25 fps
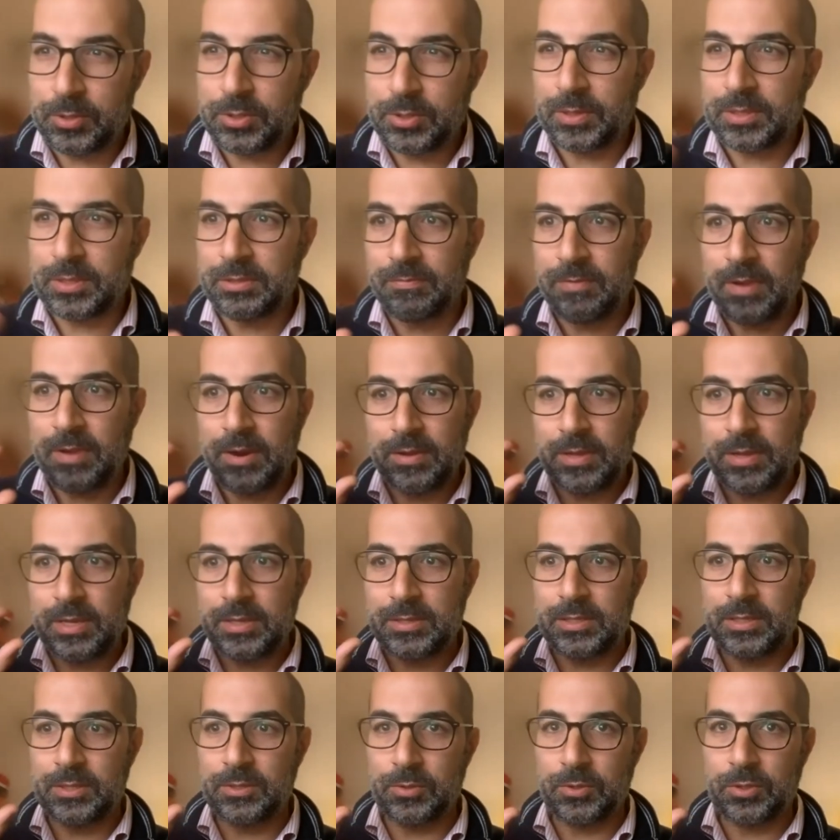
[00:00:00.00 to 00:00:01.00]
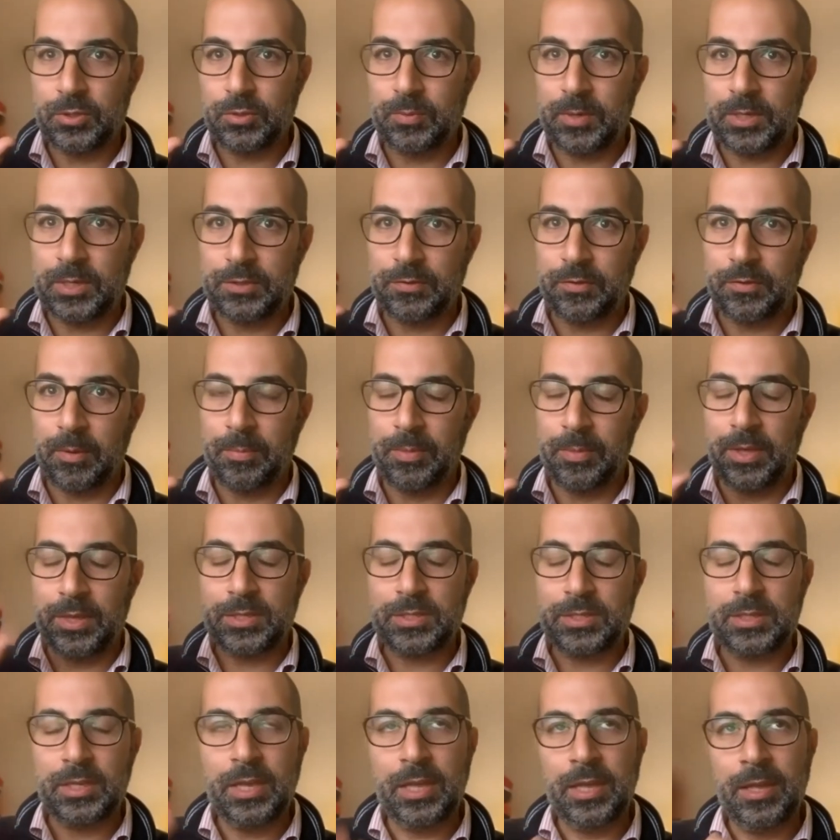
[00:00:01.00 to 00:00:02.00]
So it's very easy to switch from
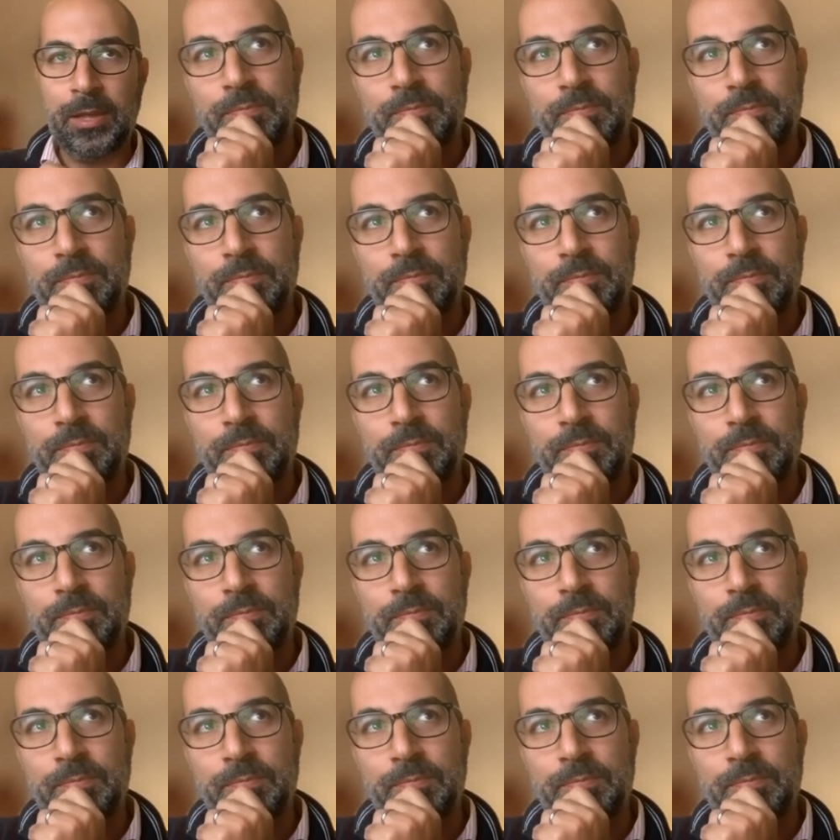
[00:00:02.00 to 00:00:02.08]
this.